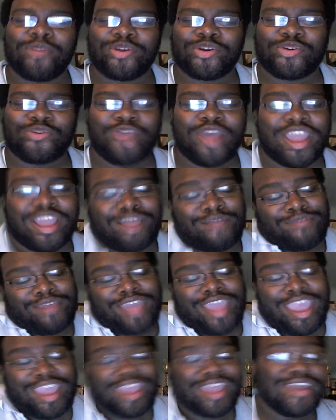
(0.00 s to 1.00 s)
to quick? I'm like,
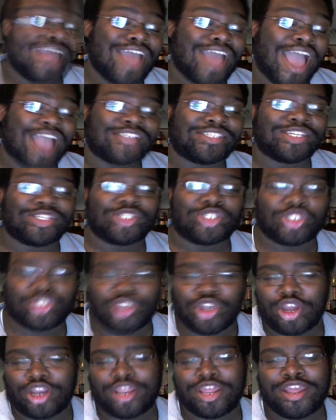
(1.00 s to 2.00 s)
hey, I said
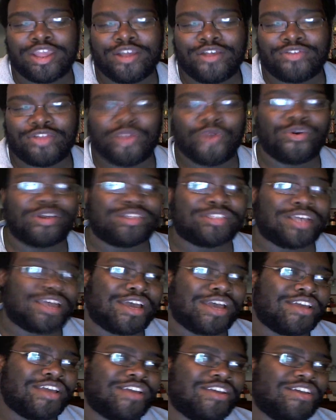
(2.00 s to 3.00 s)
should. There was
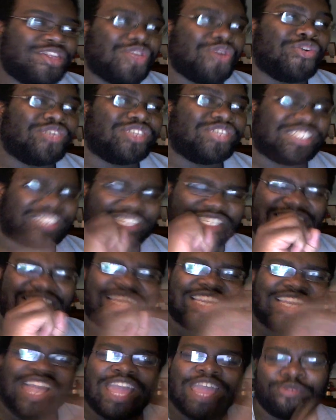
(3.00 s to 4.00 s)
a there was a
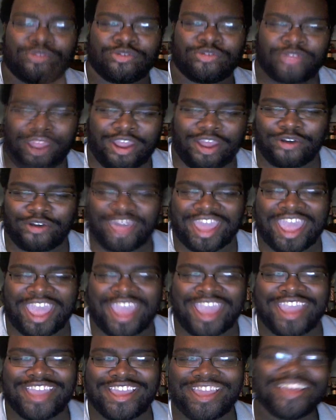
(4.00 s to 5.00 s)
disclaimer there,
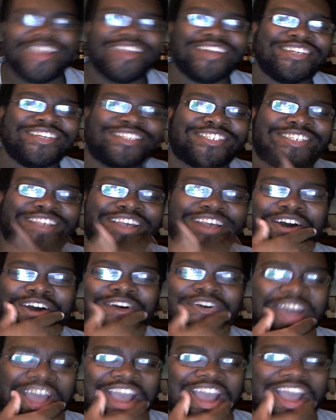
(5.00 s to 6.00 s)
okay?
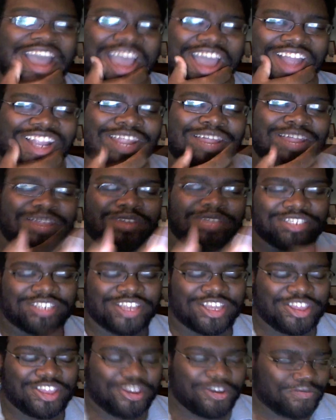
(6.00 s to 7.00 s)
So let me
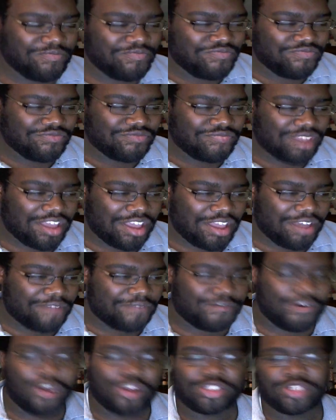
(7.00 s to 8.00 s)
continue.
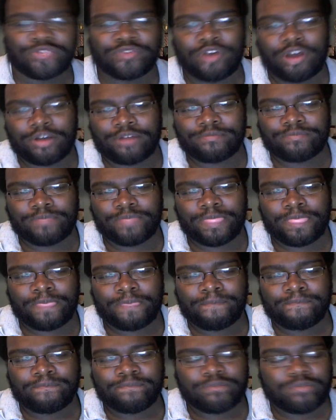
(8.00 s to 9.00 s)
First of all,
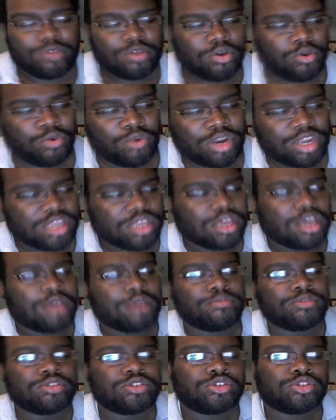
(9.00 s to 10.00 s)
when it
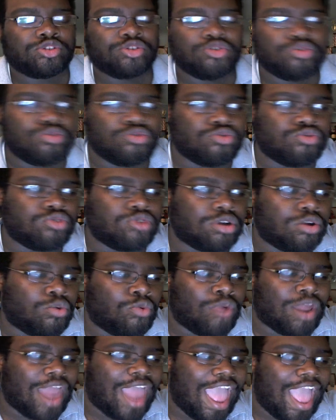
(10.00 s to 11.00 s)
comes to
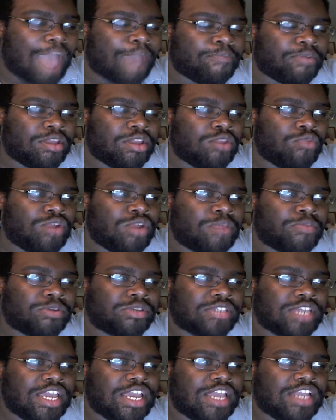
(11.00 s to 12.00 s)
what happened, when it
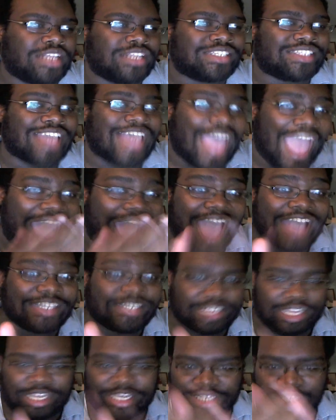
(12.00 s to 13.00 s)
pertains to
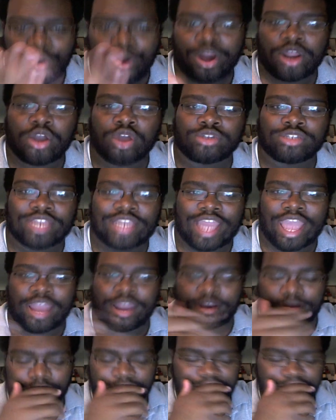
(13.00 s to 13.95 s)
asking, because I want to go to the end.